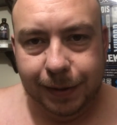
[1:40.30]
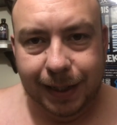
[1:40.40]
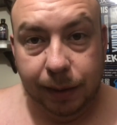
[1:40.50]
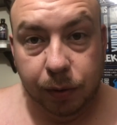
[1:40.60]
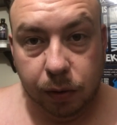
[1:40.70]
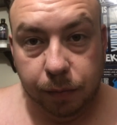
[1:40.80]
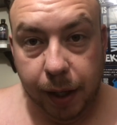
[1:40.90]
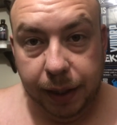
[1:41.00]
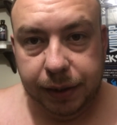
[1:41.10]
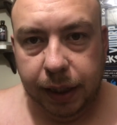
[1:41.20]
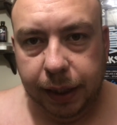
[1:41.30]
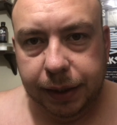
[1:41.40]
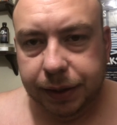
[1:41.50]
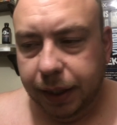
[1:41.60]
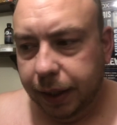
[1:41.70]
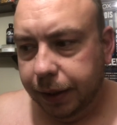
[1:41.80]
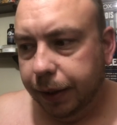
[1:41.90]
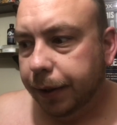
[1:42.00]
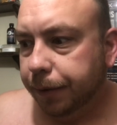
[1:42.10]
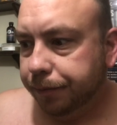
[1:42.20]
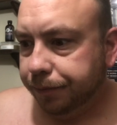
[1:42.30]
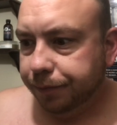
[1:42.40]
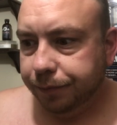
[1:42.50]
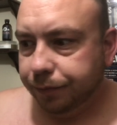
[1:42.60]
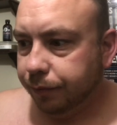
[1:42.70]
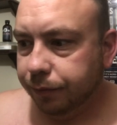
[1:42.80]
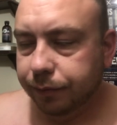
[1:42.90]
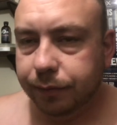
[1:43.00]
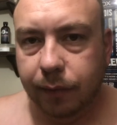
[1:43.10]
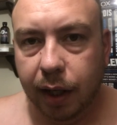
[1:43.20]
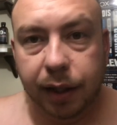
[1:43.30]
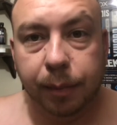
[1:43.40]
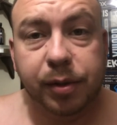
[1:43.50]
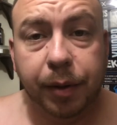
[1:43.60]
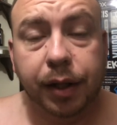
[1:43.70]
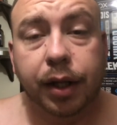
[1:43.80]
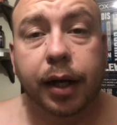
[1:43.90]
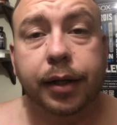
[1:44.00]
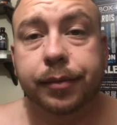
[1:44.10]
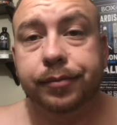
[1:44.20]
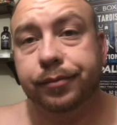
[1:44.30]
chemical based, I guess. Like they end up smelling like